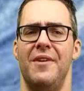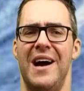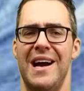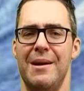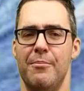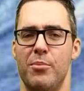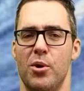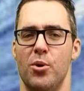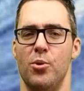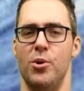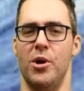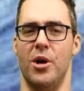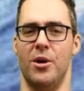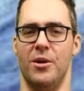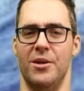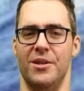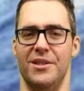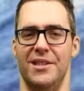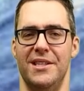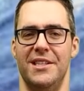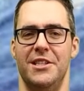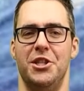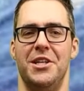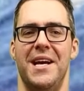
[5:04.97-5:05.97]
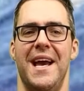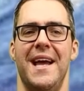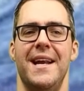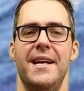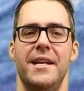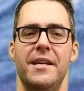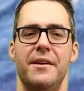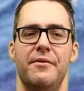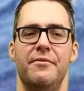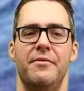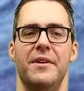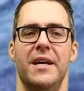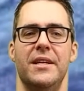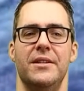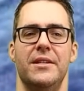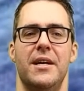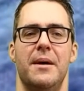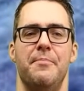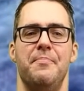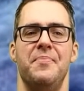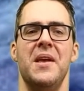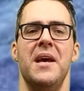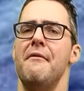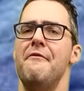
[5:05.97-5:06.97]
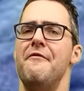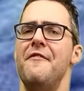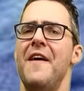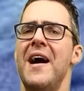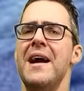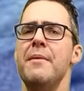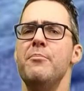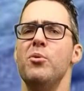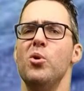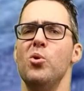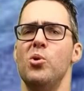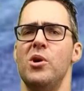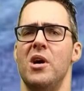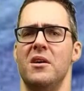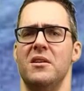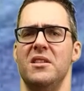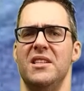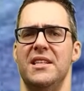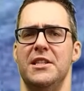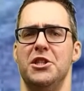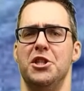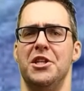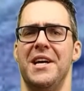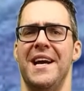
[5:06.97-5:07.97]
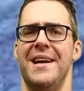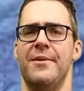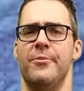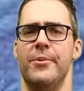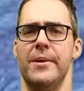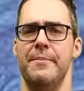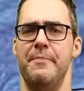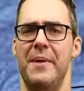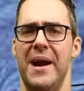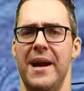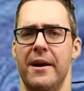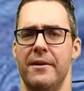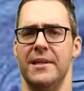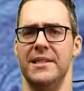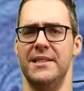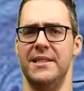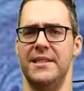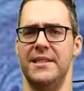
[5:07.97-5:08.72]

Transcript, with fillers: fibrocartilage can develop. Fibrocartilage can repair